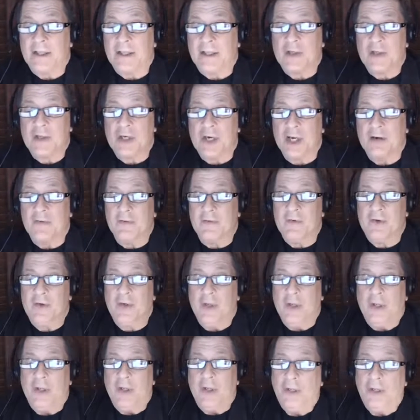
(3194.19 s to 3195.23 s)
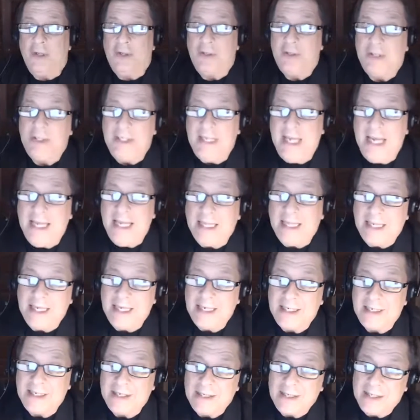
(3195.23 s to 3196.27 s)
This is kind of state
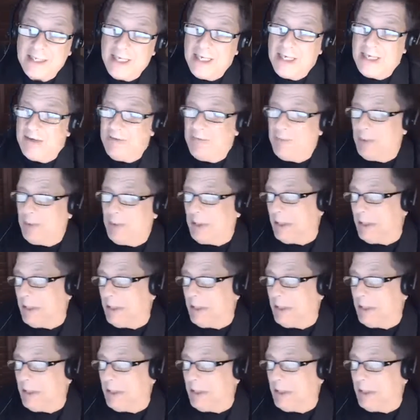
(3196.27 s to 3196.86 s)
legislative,